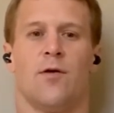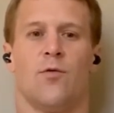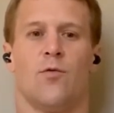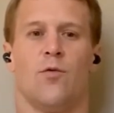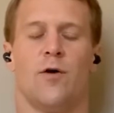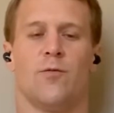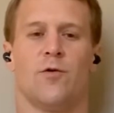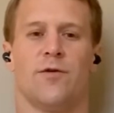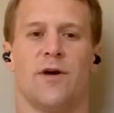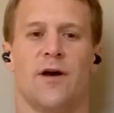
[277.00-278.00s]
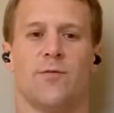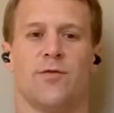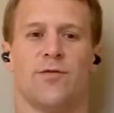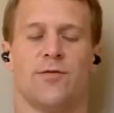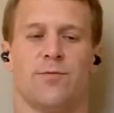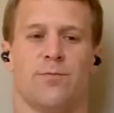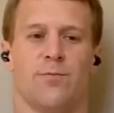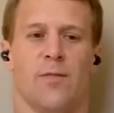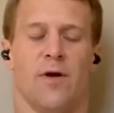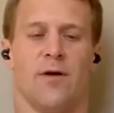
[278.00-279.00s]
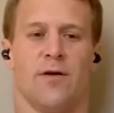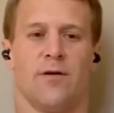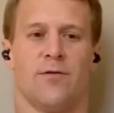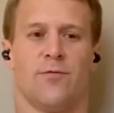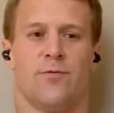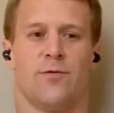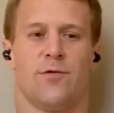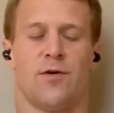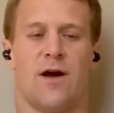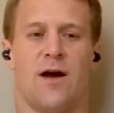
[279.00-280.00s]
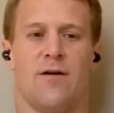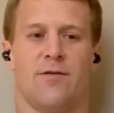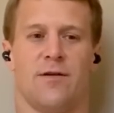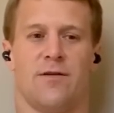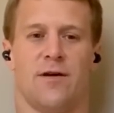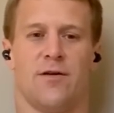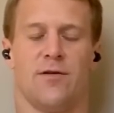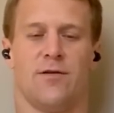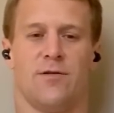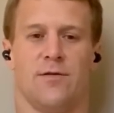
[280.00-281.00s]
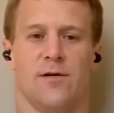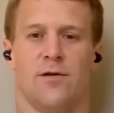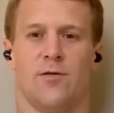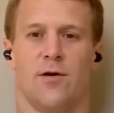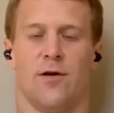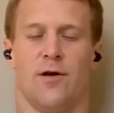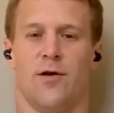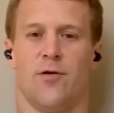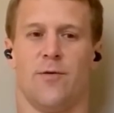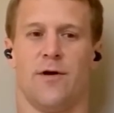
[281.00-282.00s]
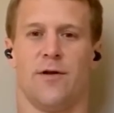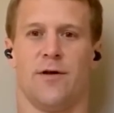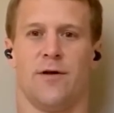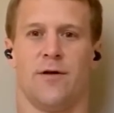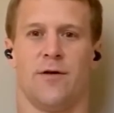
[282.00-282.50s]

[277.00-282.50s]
One more time, driving it down into our low belly.